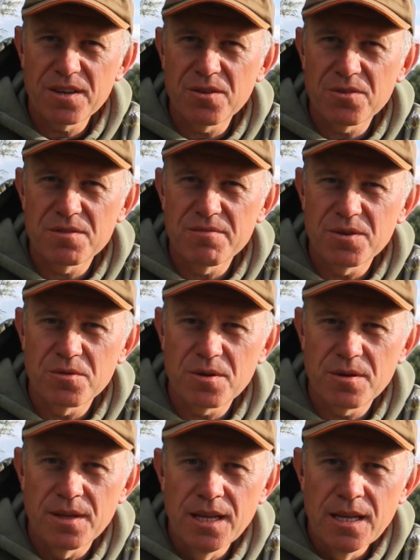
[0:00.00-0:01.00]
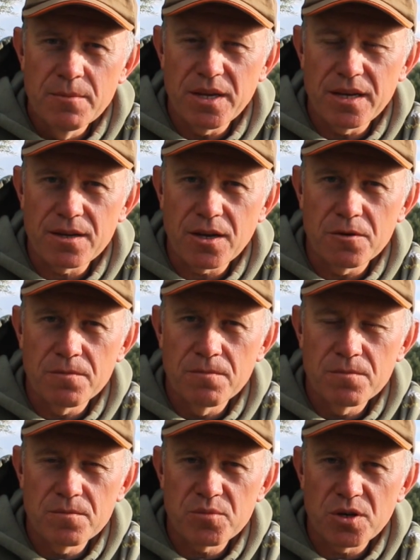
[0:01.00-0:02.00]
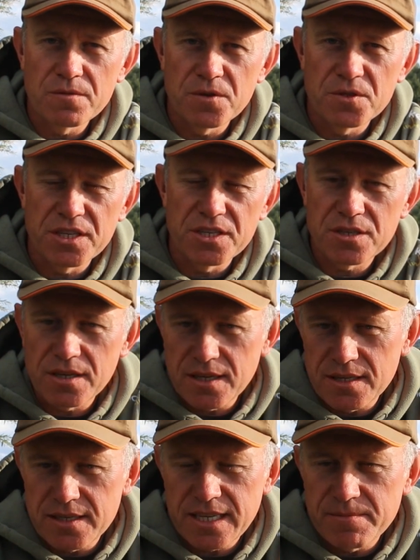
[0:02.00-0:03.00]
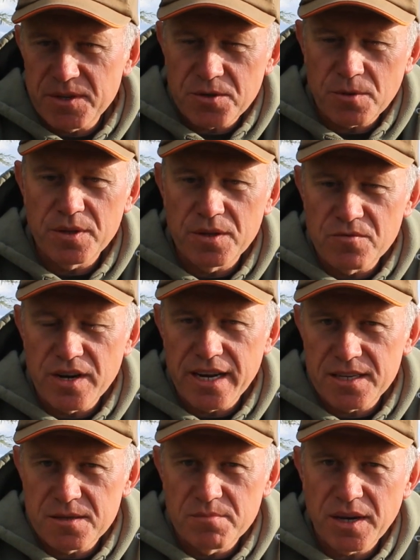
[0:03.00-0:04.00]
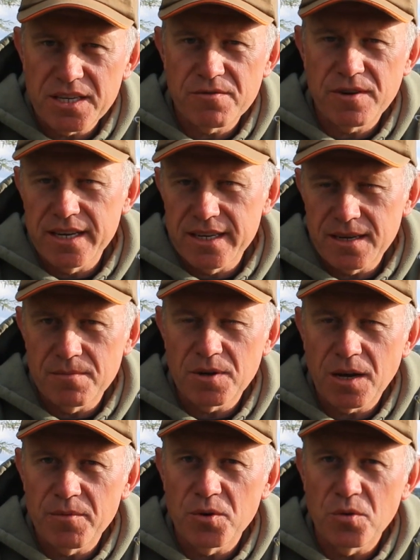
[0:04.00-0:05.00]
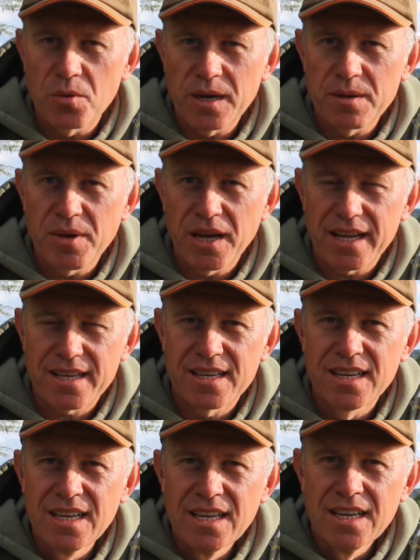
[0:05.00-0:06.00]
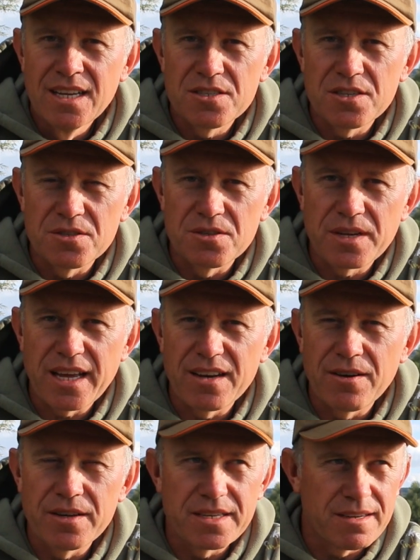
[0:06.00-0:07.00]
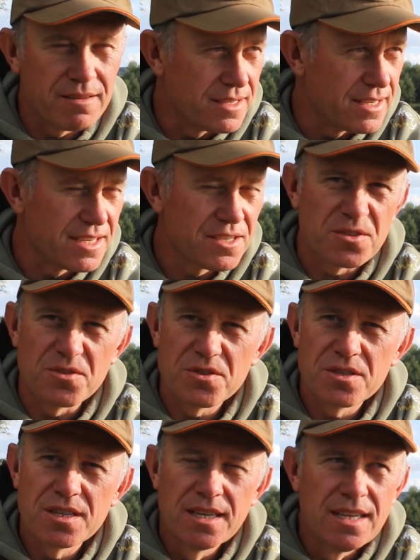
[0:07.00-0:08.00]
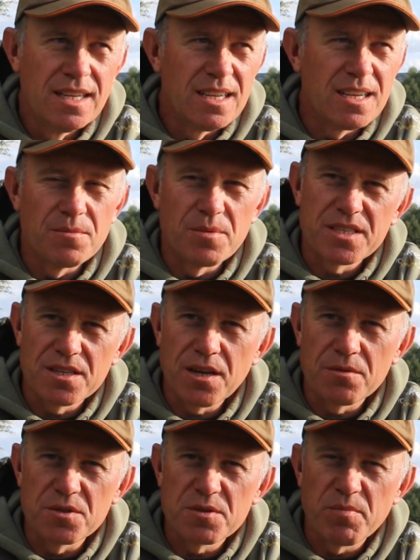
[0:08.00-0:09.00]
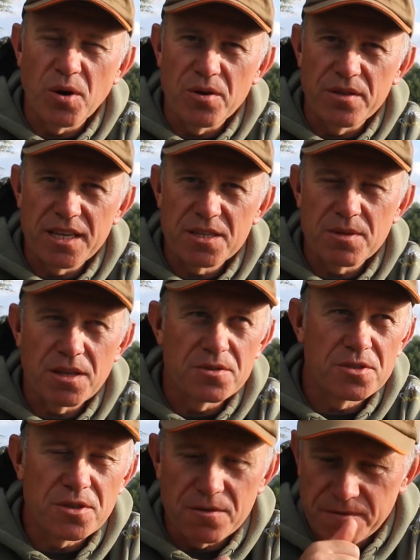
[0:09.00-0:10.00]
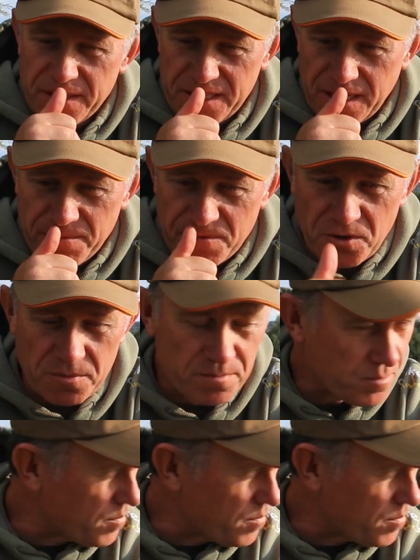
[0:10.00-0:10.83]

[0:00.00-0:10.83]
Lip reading: got some little bit of GoPro footage so you can see me dropping the rig, some baits around it and coming all the way back, so you'll get an idea of the distance. But it's a known spot, and that's where those 2 fish come from.